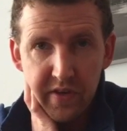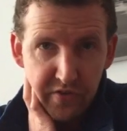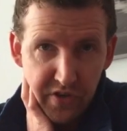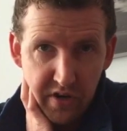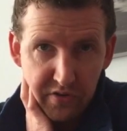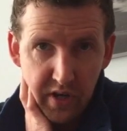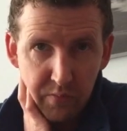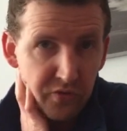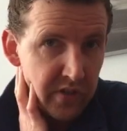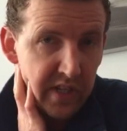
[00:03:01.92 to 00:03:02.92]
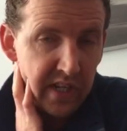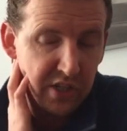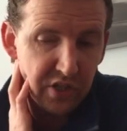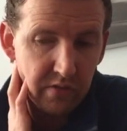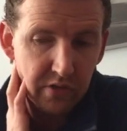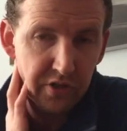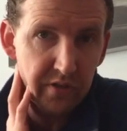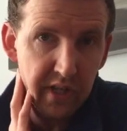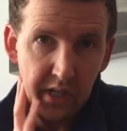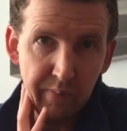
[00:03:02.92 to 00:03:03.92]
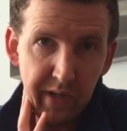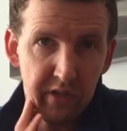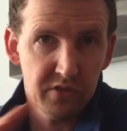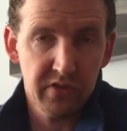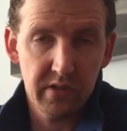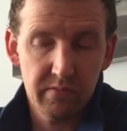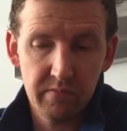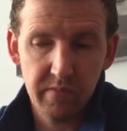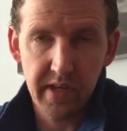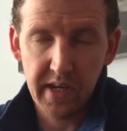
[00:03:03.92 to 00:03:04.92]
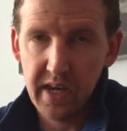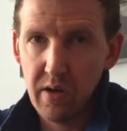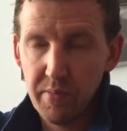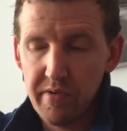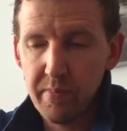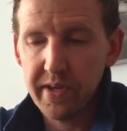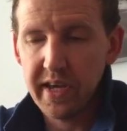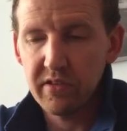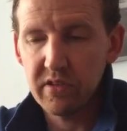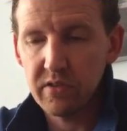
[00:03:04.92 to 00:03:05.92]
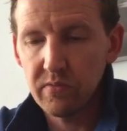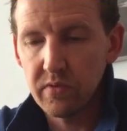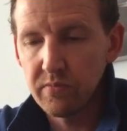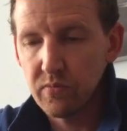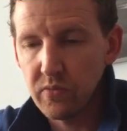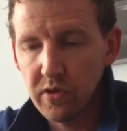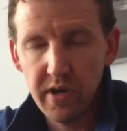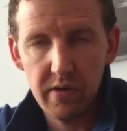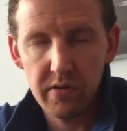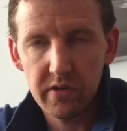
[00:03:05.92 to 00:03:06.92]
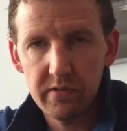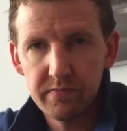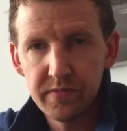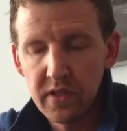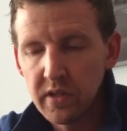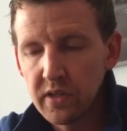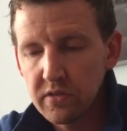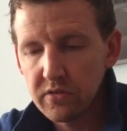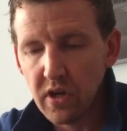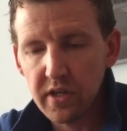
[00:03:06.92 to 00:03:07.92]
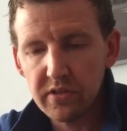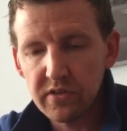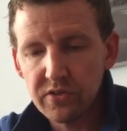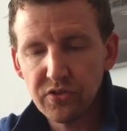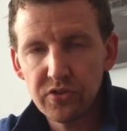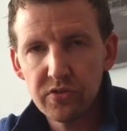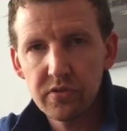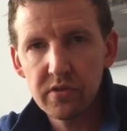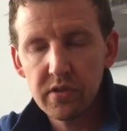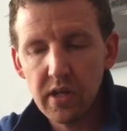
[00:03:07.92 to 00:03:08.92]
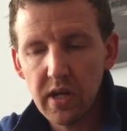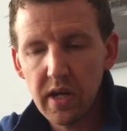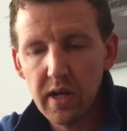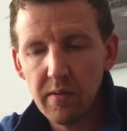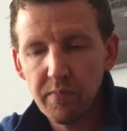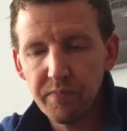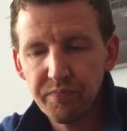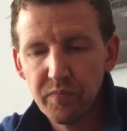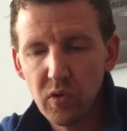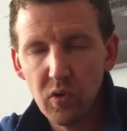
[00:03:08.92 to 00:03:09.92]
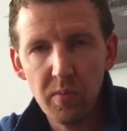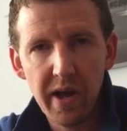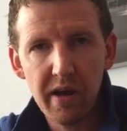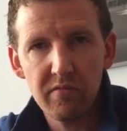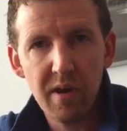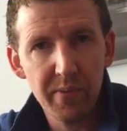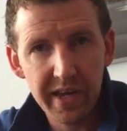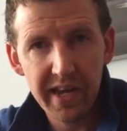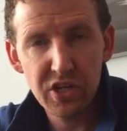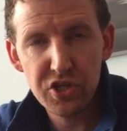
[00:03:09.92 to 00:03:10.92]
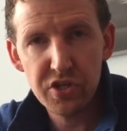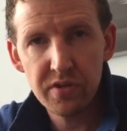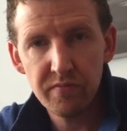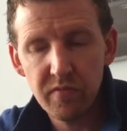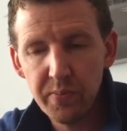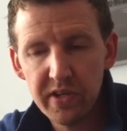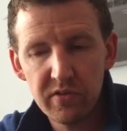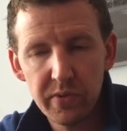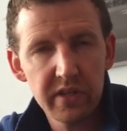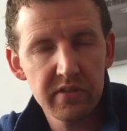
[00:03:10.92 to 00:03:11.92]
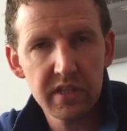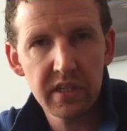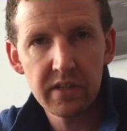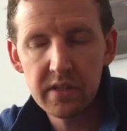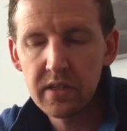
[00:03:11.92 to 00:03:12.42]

this gyroscope doesn't need any Schuler tuning because it can't be replicated and we all know that science is um, all about replication, repeatability.